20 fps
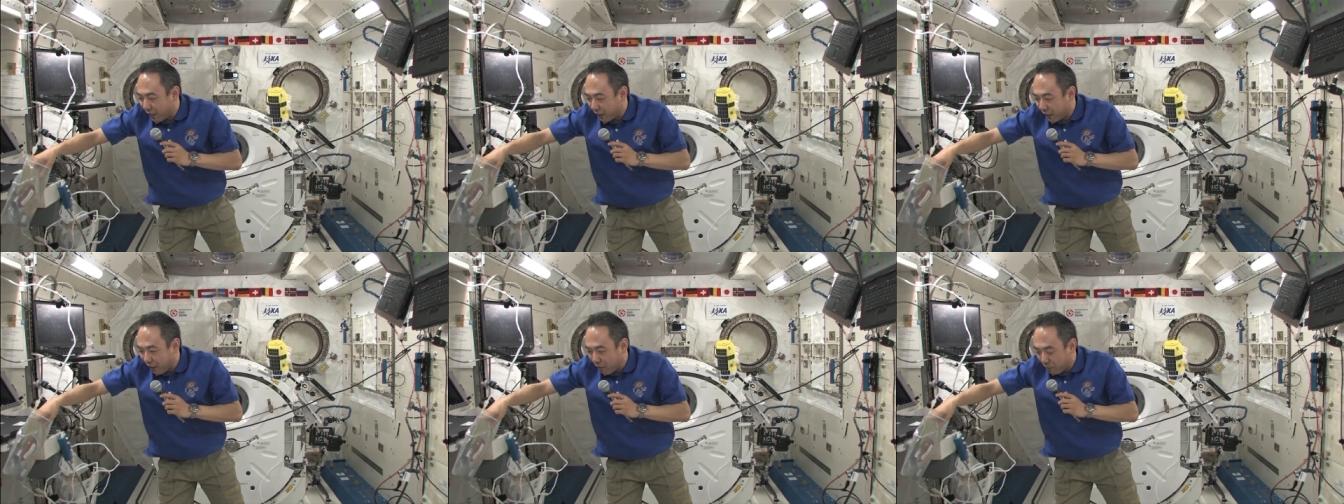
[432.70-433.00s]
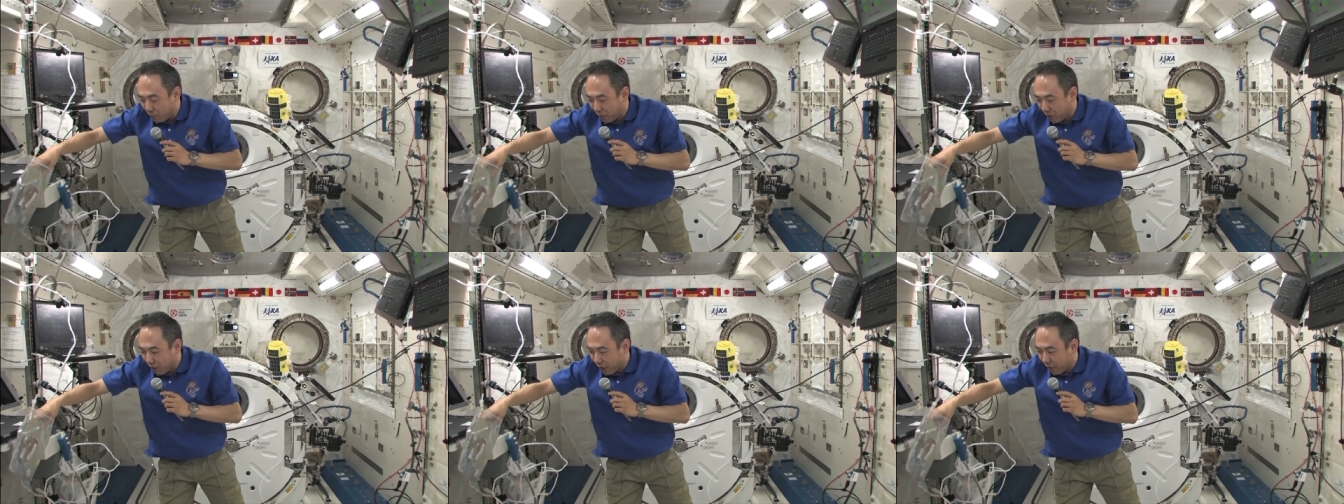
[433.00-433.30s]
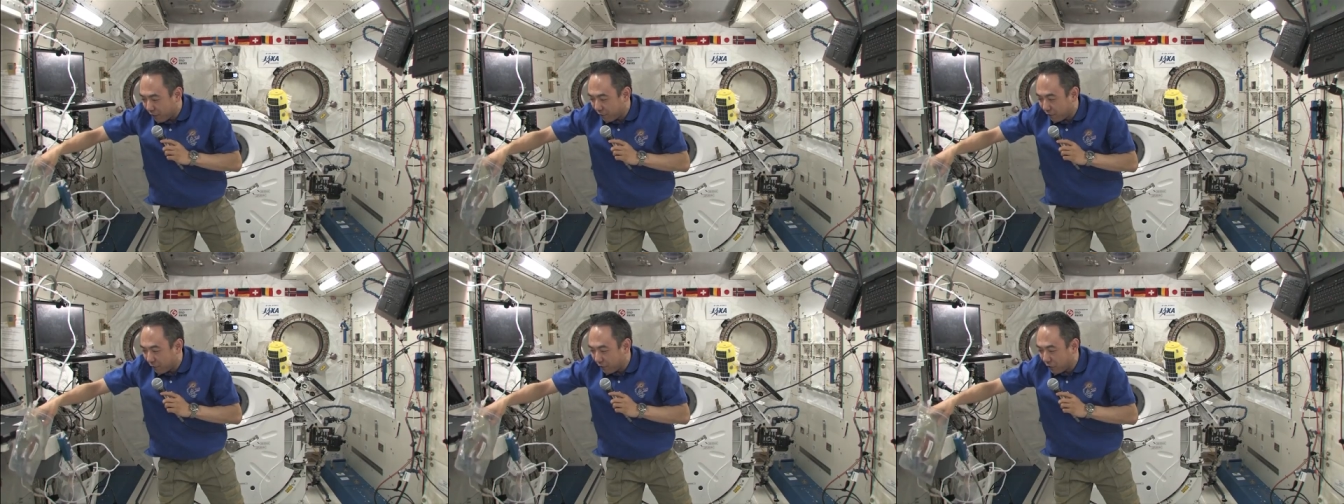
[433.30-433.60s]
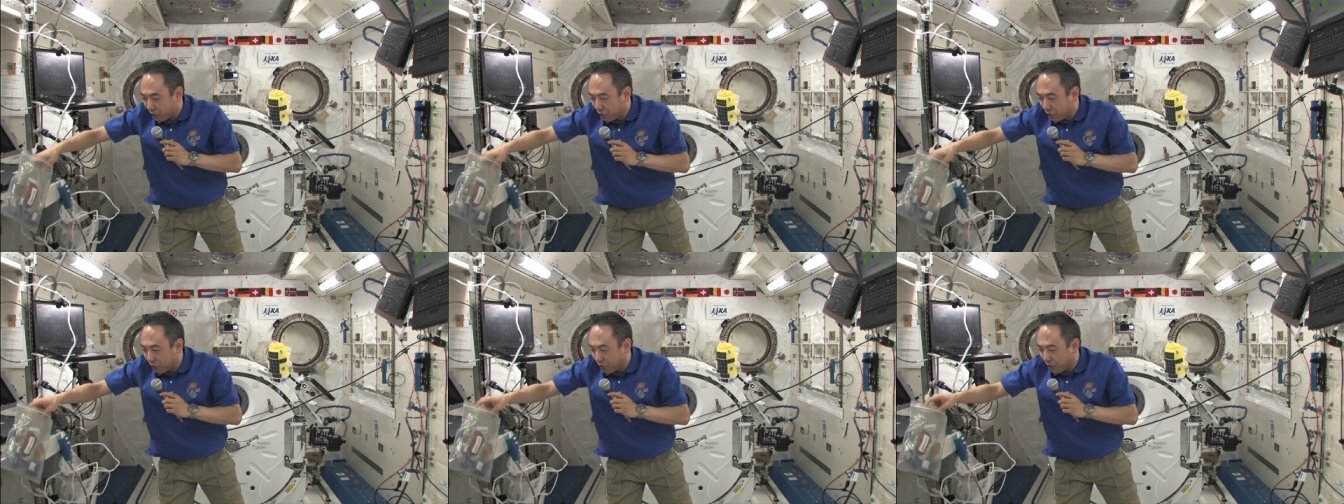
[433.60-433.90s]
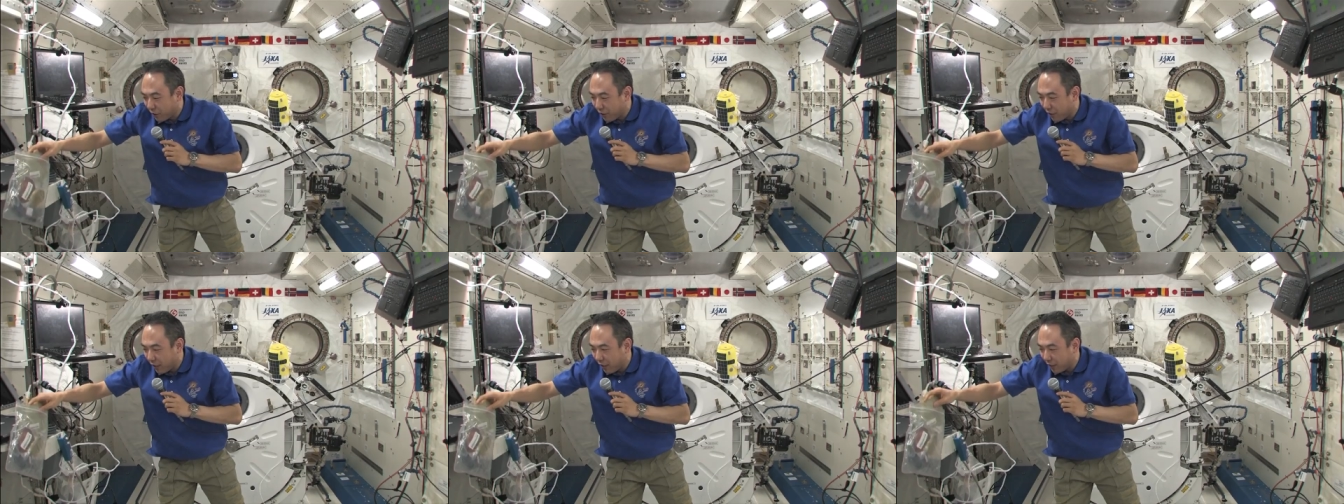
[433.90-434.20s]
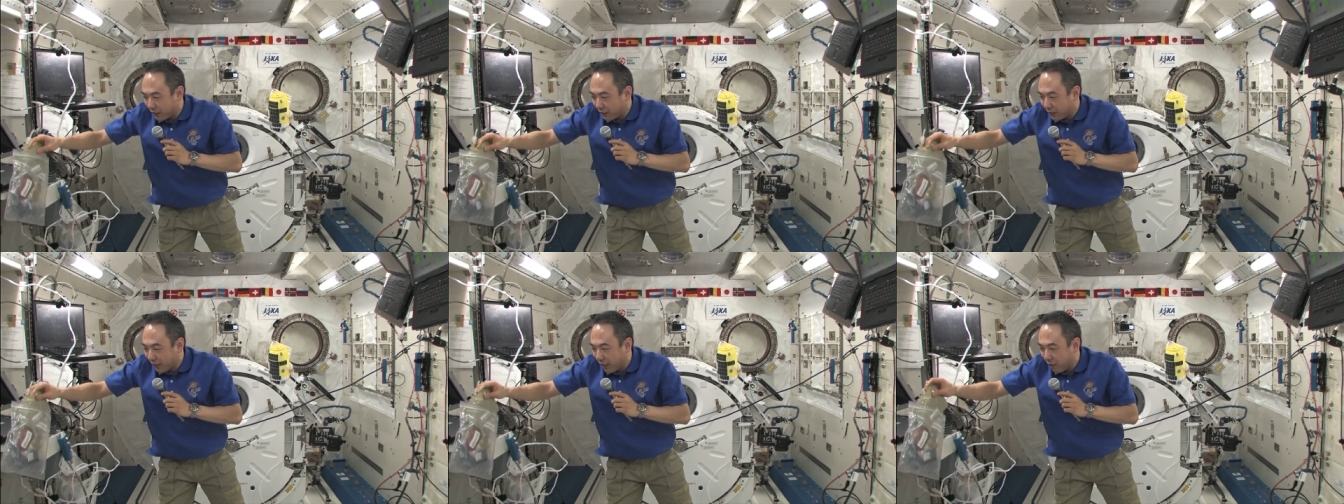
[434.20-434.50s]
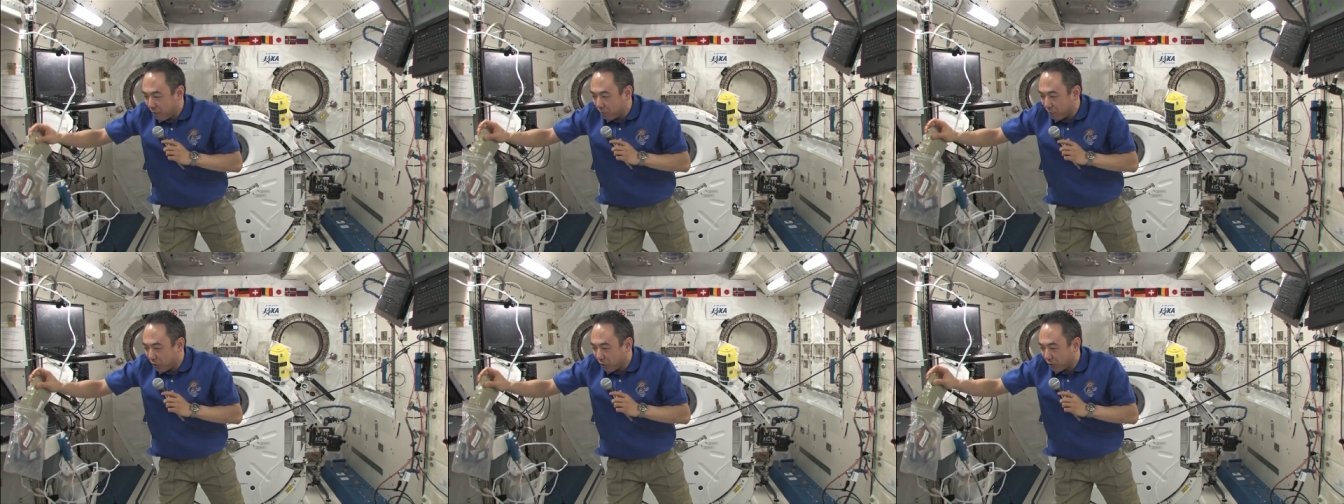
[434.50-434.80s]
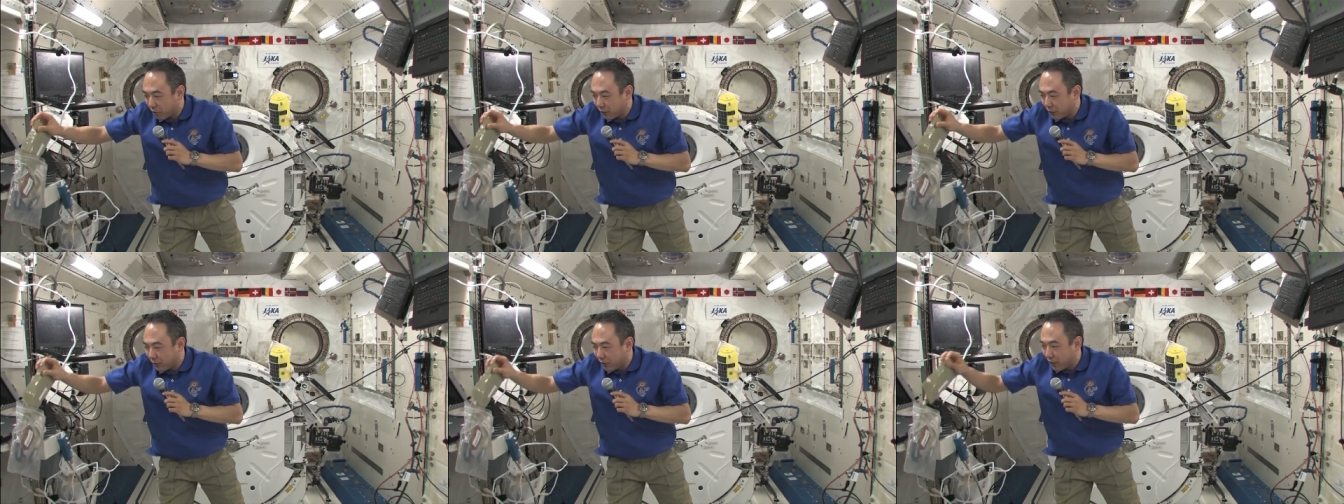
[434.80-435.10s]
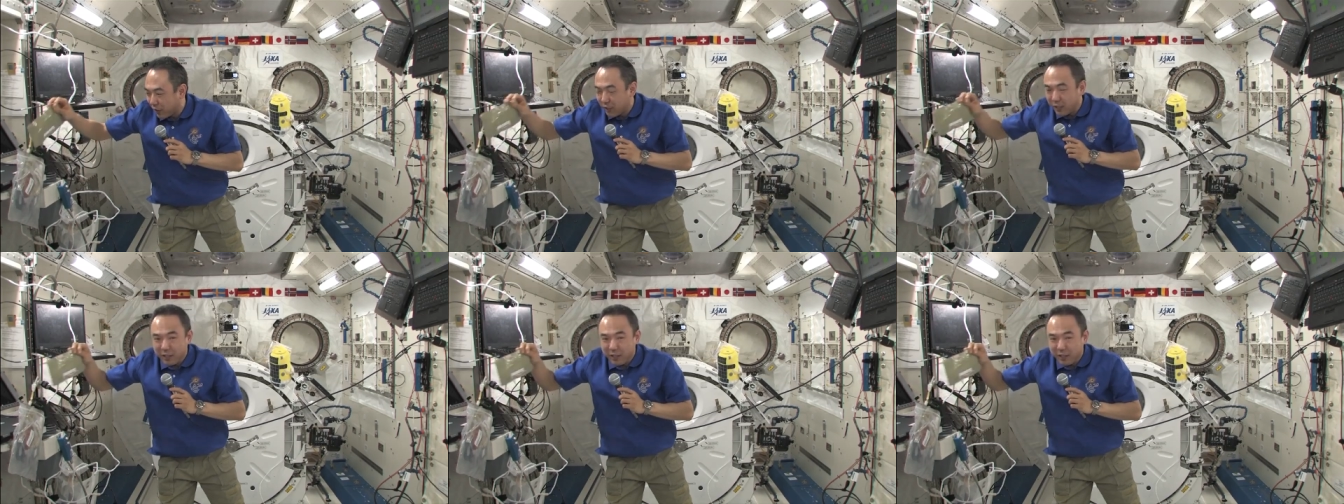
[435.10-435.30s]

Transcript: a couple of food uh, samples.